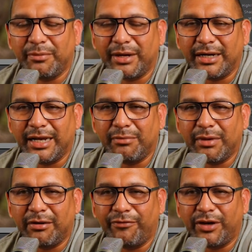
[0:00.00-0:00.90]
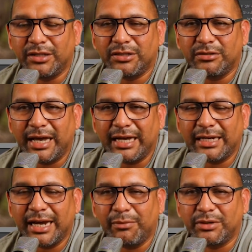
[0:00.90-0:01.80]
name Alfonso
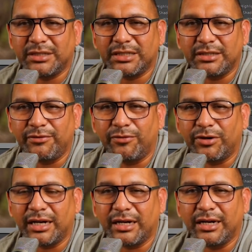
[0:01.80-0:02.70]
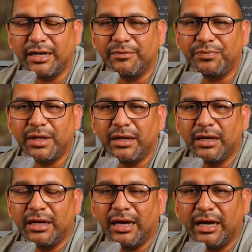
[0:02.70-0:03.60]
at camera64.com.
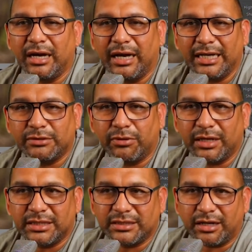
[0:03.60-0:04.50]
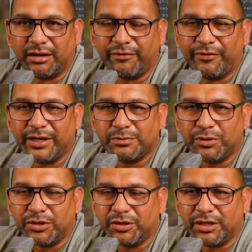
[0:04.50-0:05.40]
As well as on Facebook. You